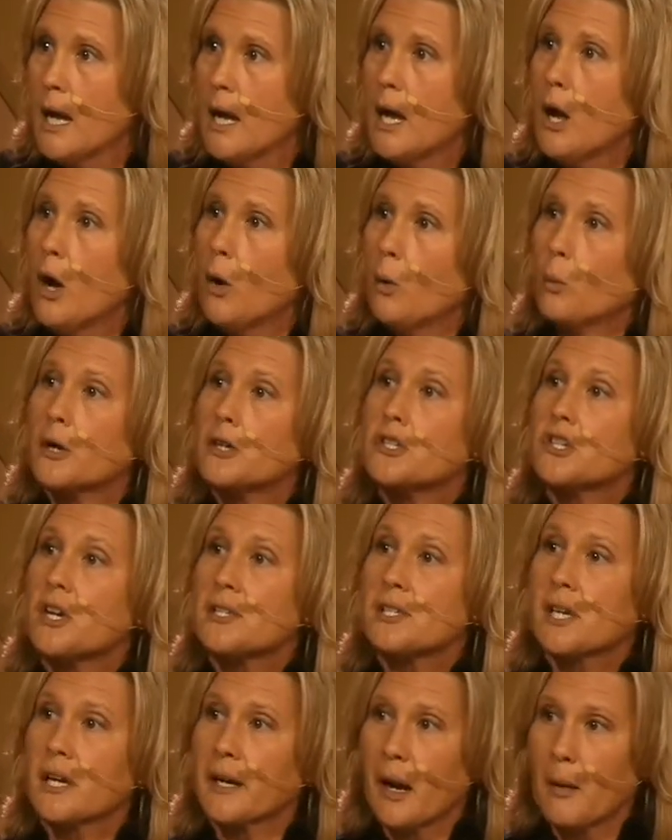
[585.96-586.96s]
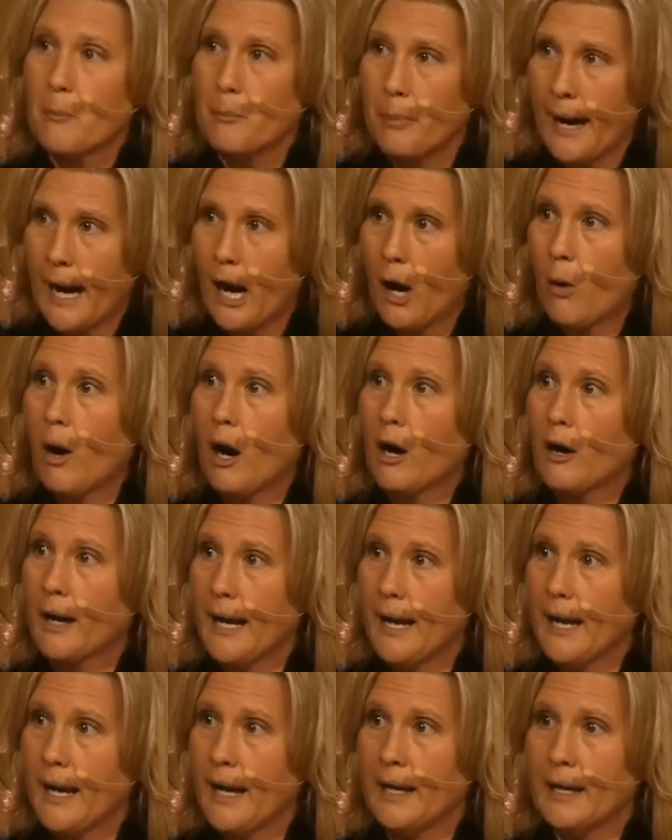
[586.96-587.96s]
we're just going to bow our
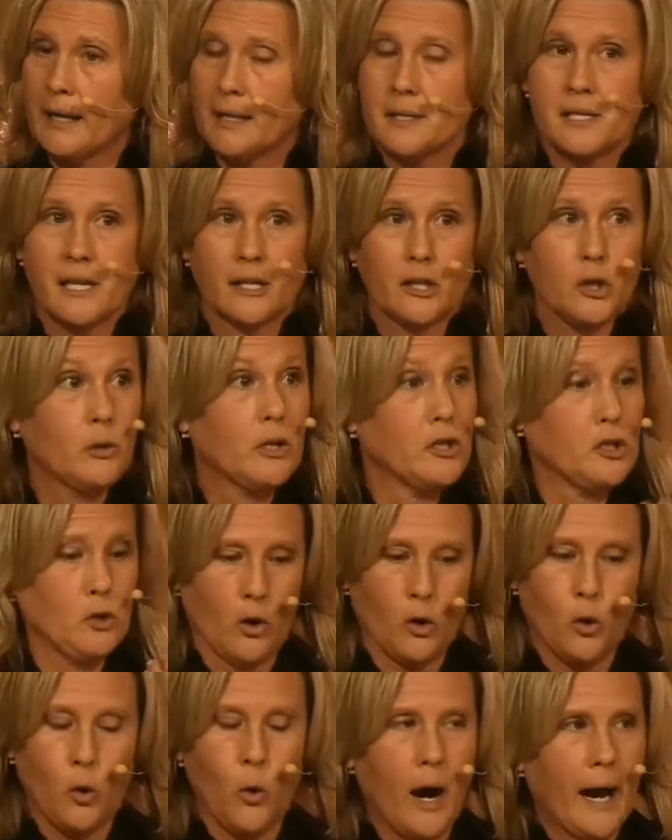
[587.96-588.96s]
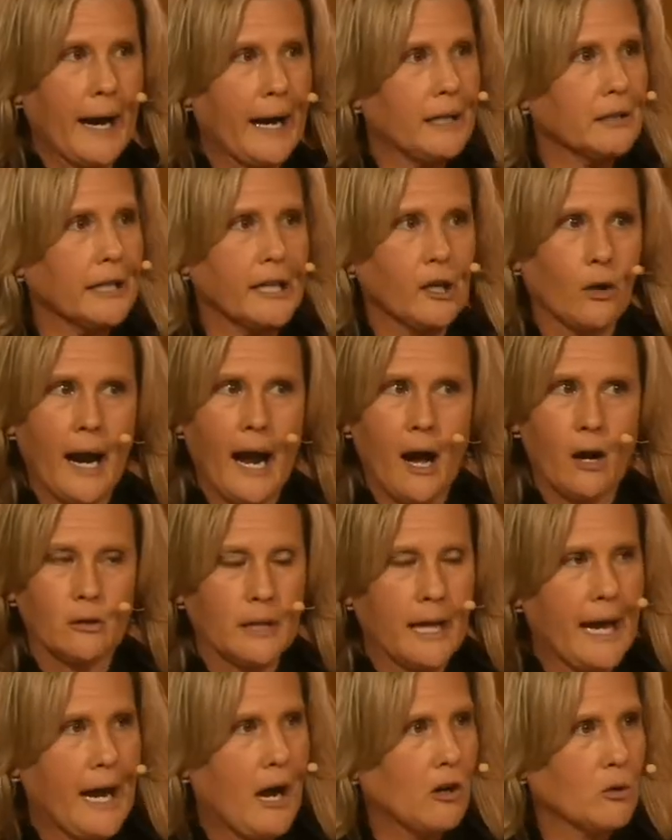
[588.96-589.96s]
heads. And you can do it quietly or out
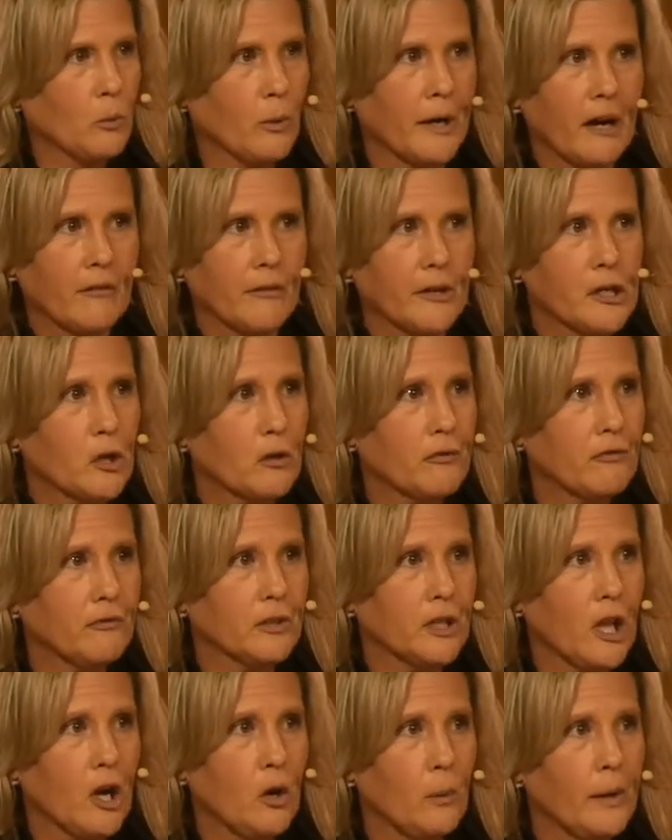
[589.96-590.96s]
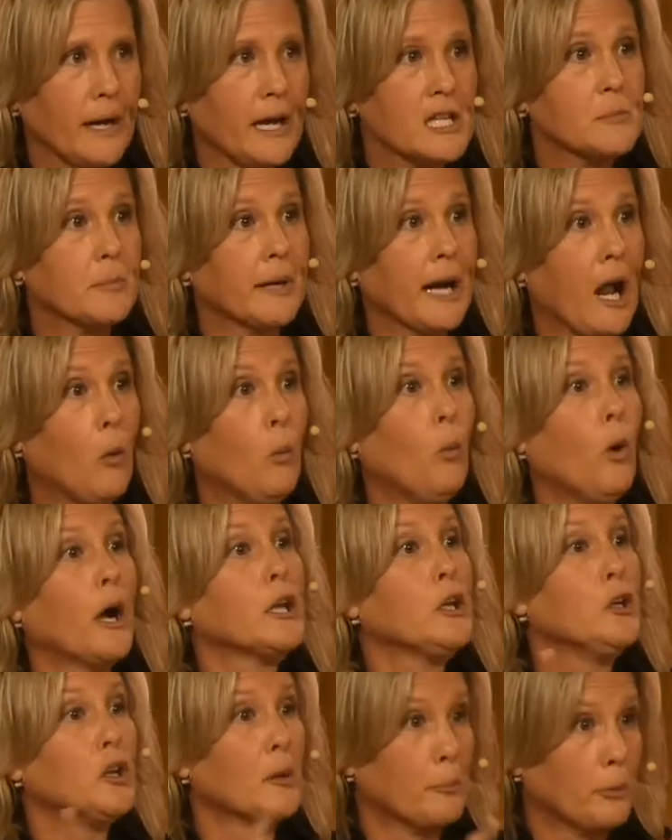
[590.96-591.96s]
loud, whatever your flow is. But I want
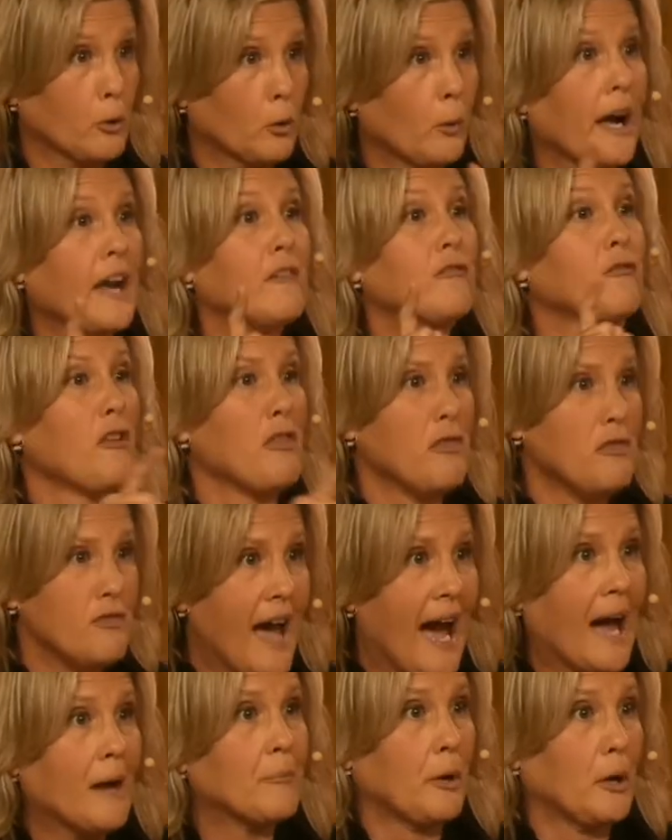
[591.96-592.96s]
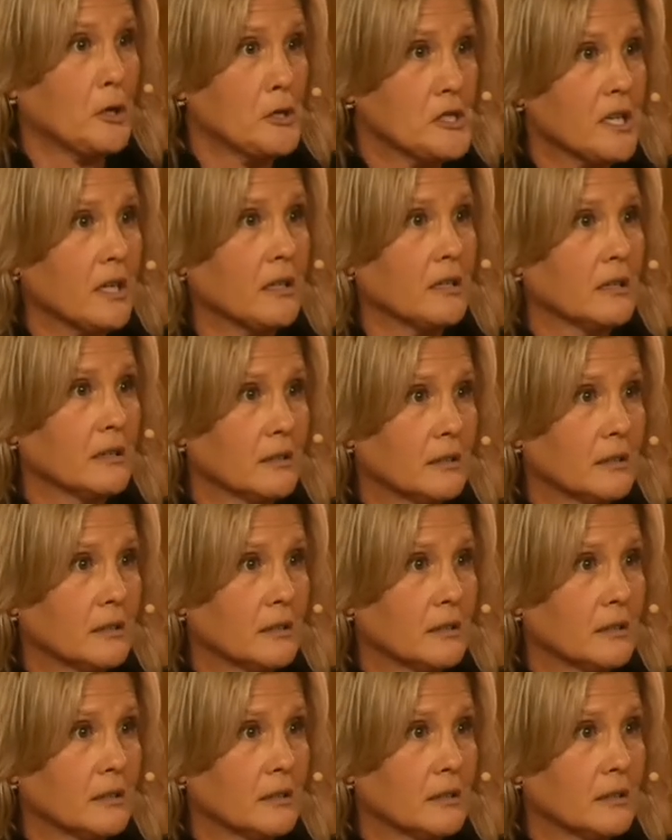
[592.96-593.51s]
you to pray for that person.